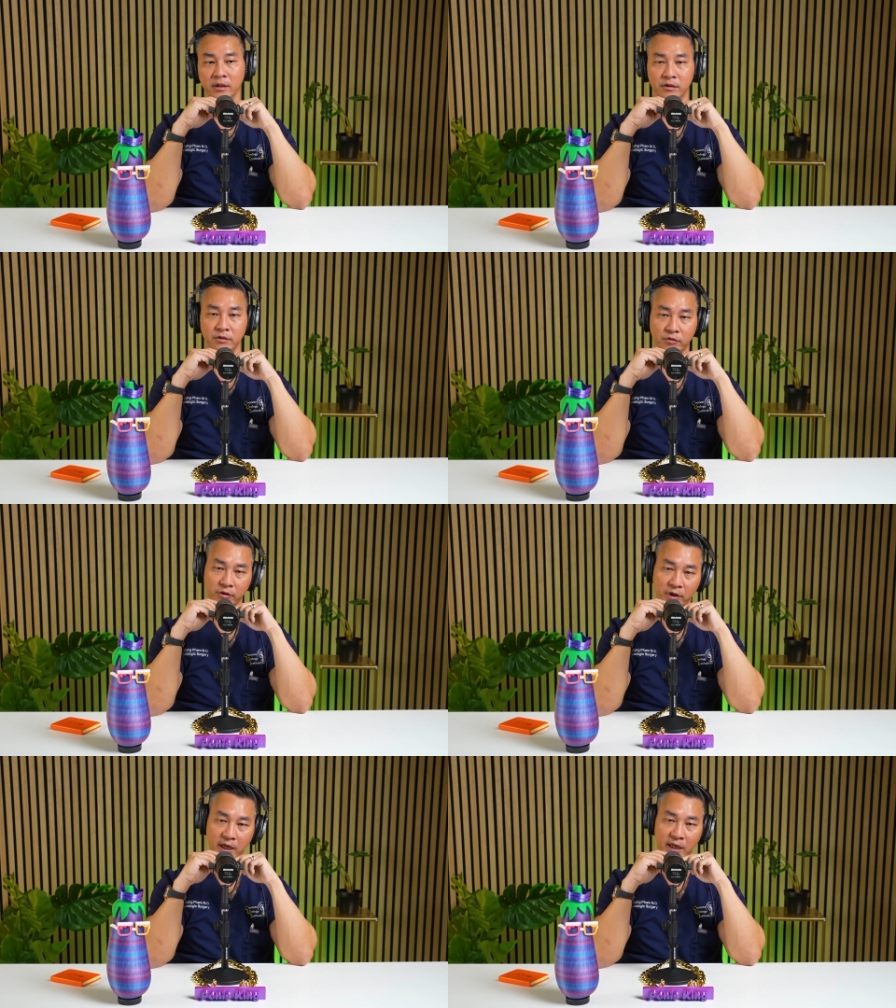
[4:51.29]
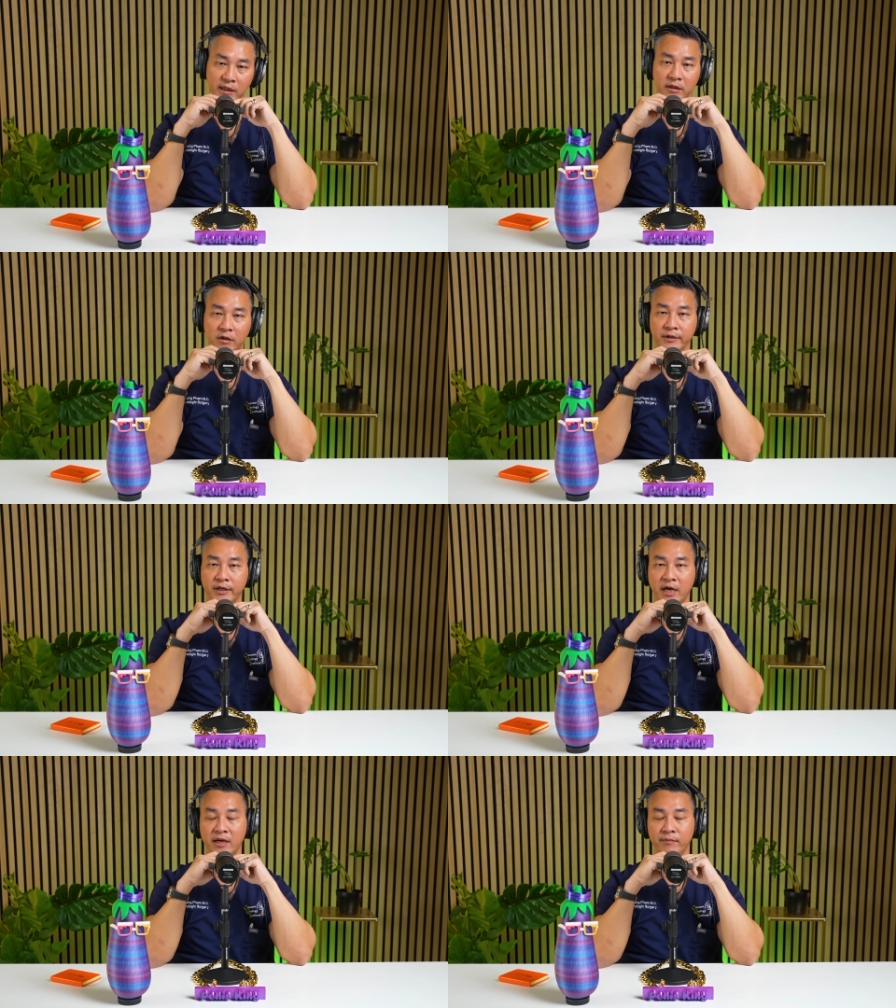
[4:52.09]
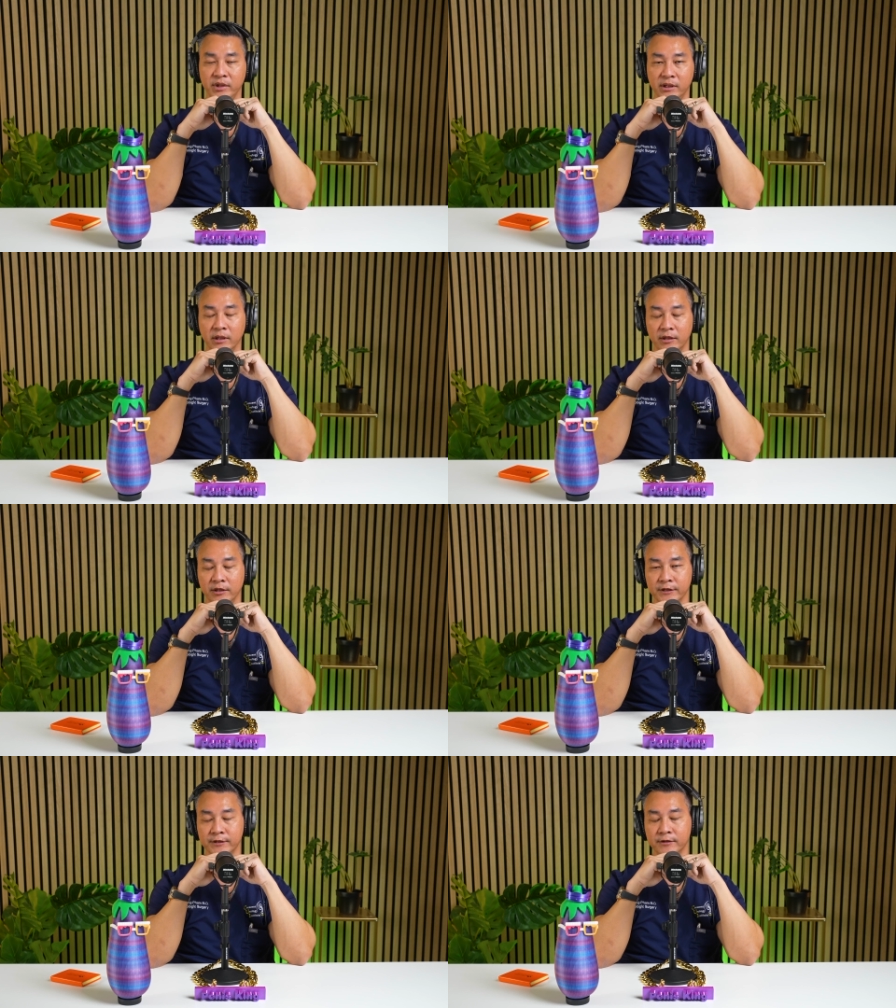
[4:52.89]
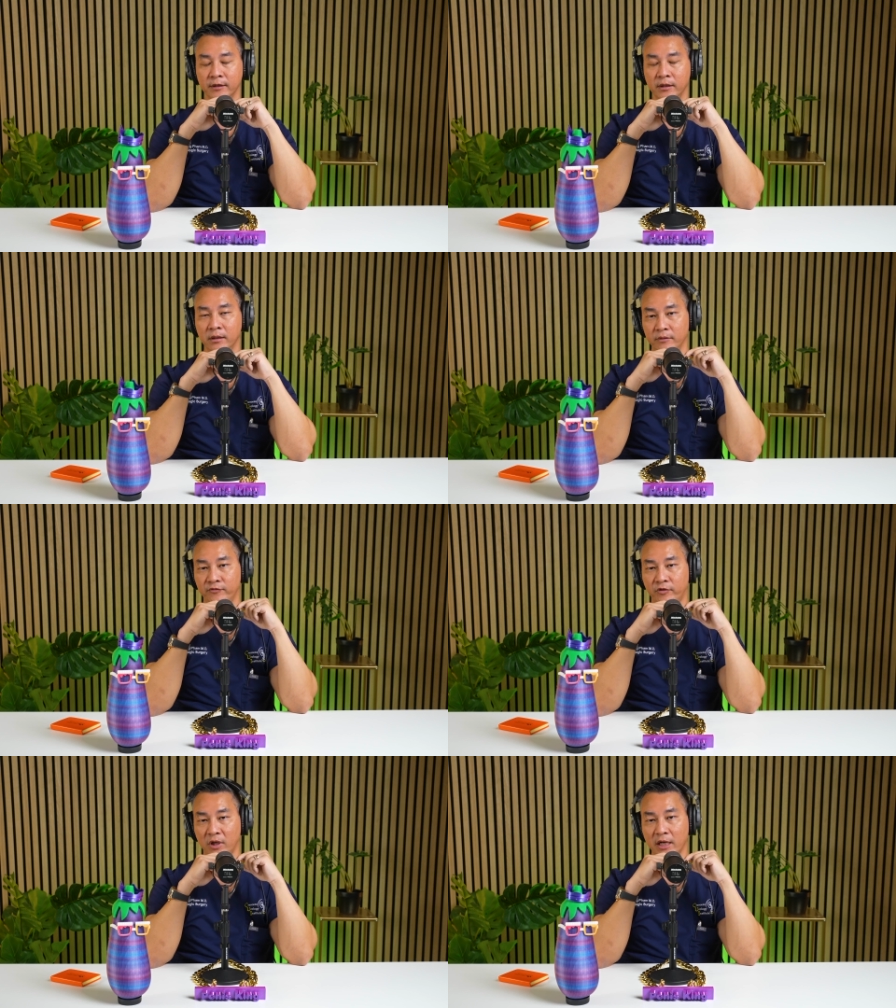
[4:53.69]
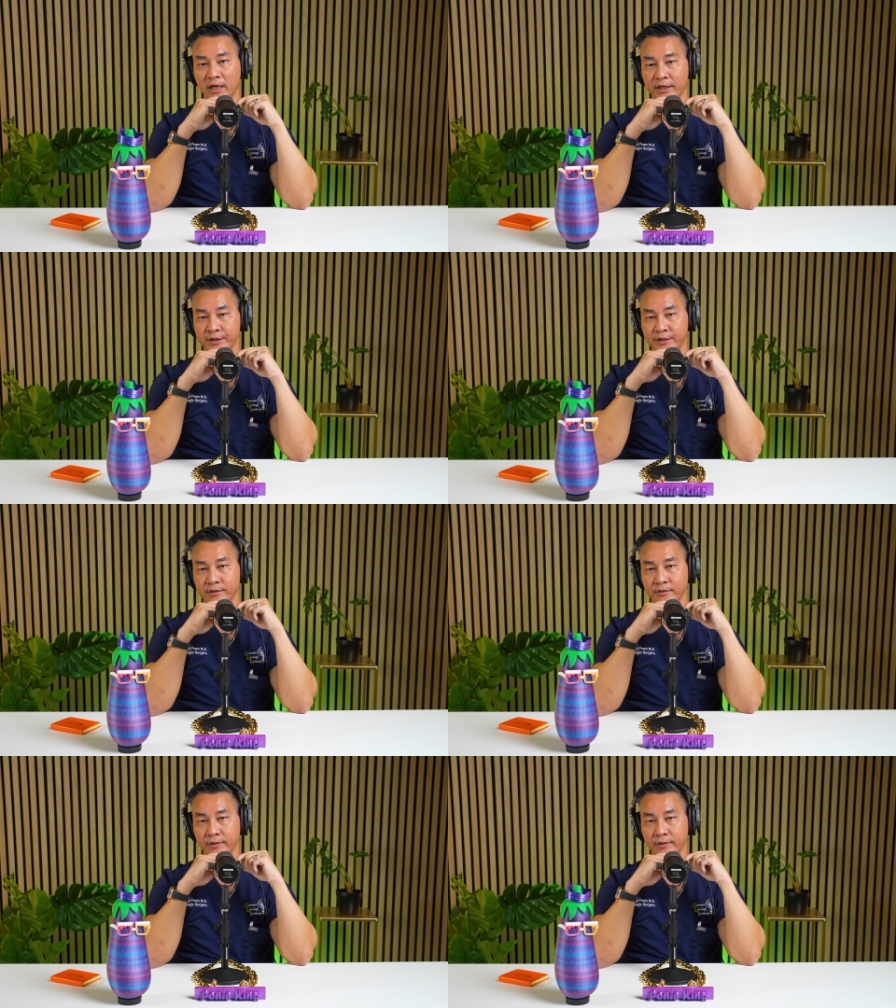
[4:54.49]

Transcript: Ukraine and all that, because for us,